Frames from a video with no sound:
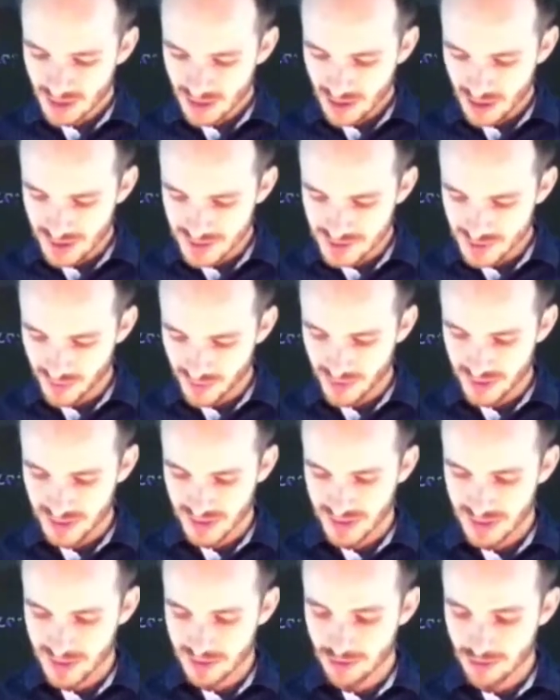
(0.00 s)

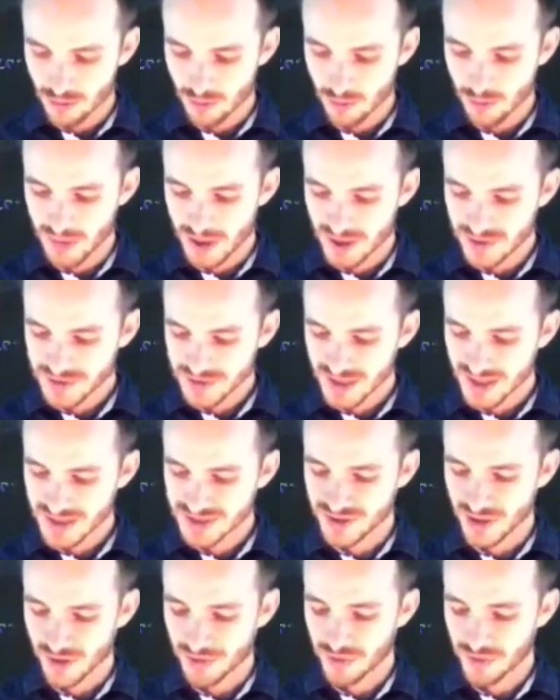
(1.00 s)
Consequently, he who rebels
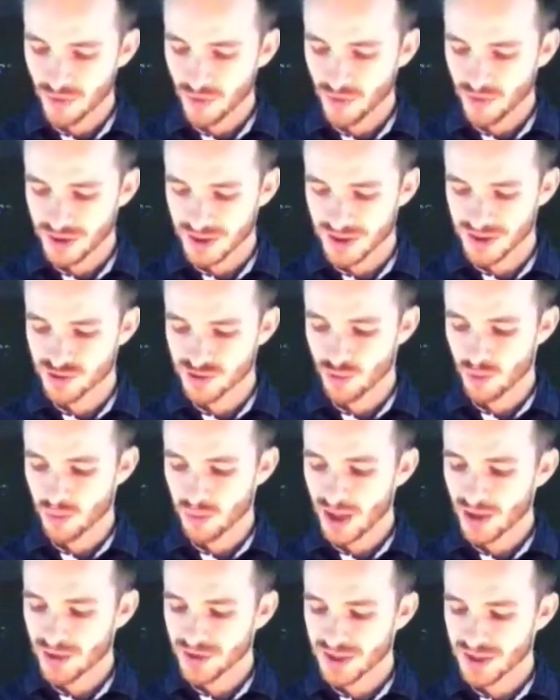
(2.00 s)
against authority is
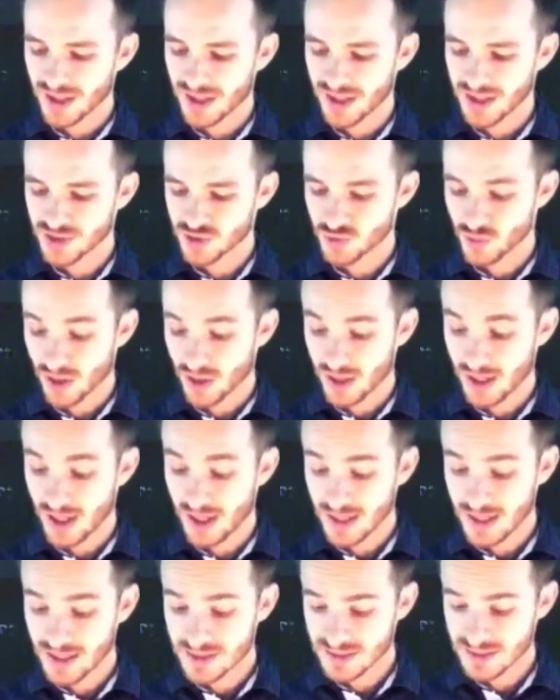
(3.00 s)
rebelling against what
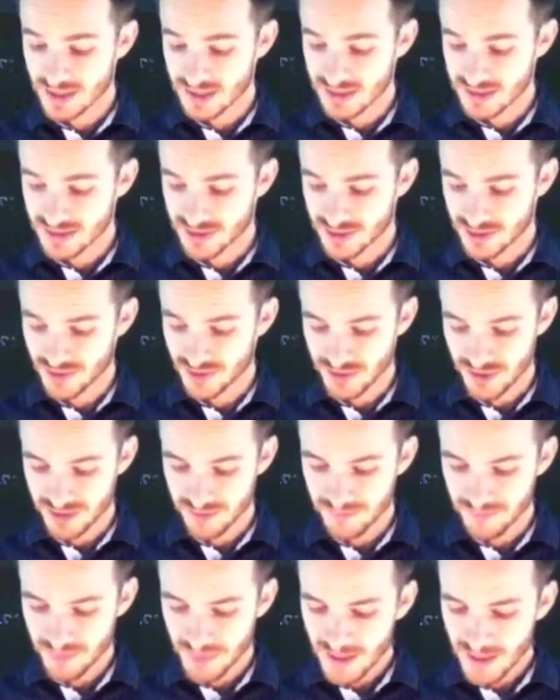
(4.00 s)
God has instituted,
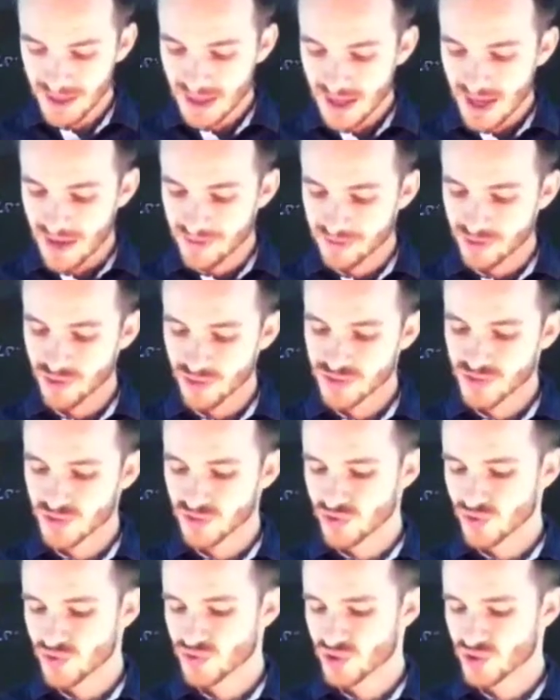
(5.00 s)
and those who
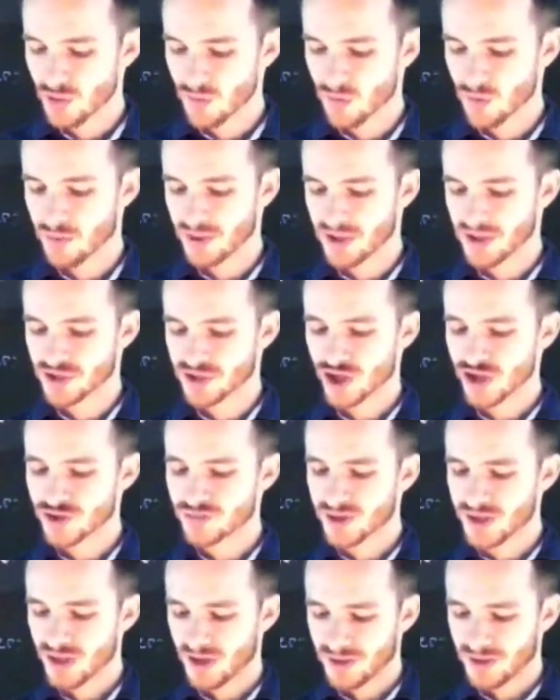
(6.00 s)
do so will bring
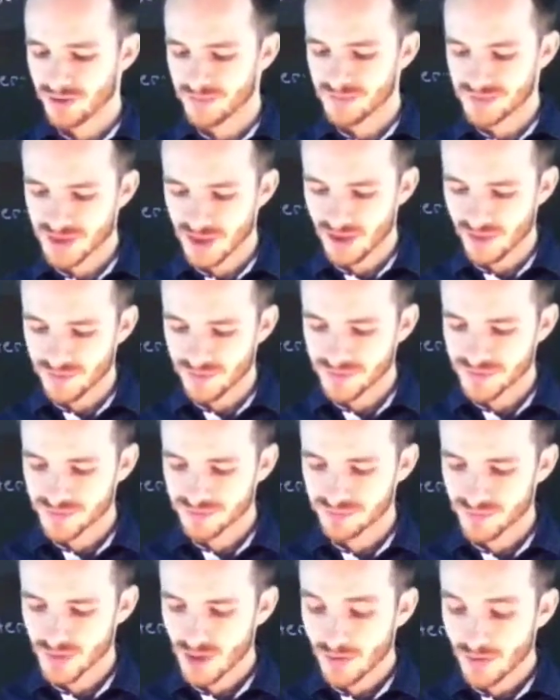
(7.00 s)
judgment on themselves.
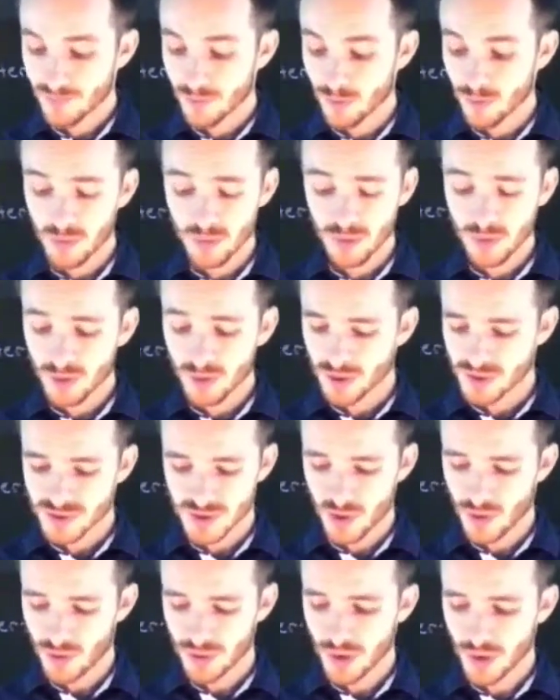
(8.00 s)
For rulers
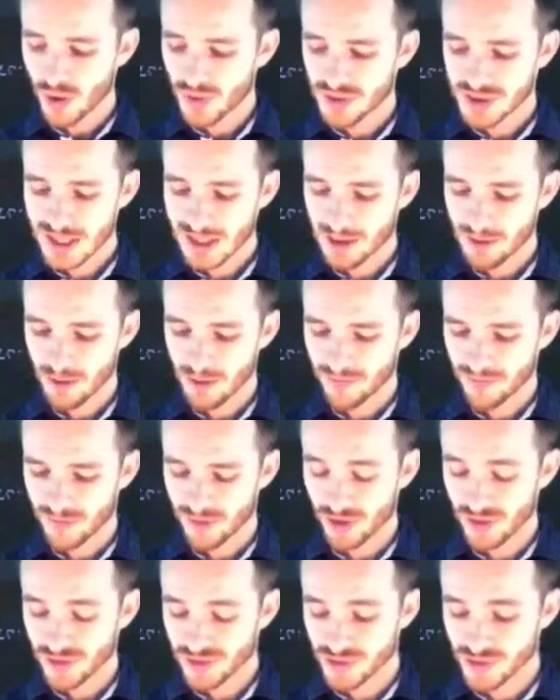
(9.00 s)
hold no terror for
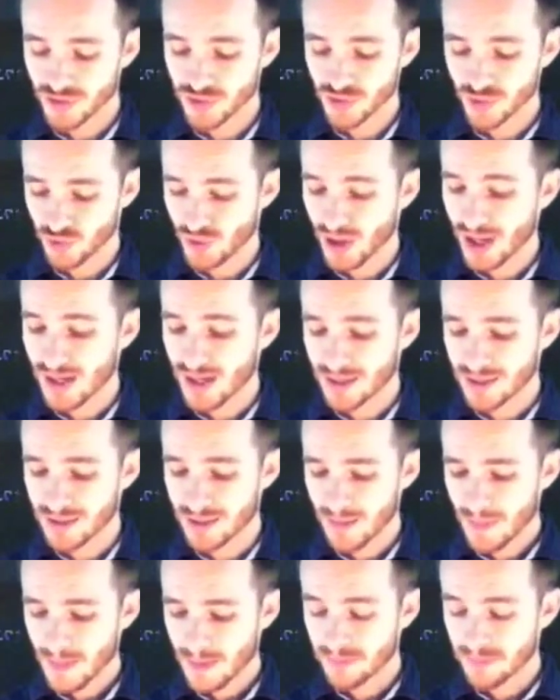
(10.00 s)
those who do right,
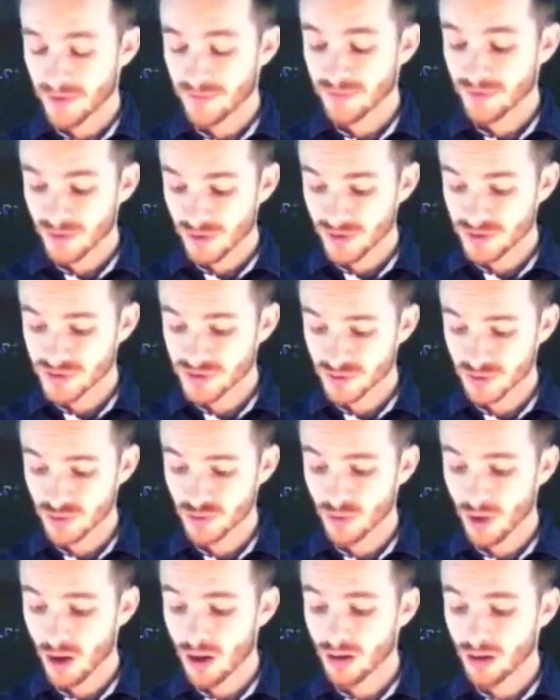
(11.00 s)
but for those who do
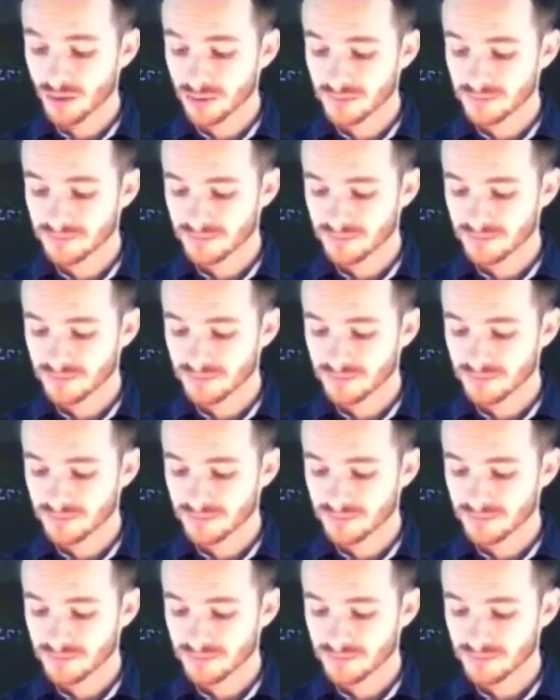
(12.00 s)
wrong.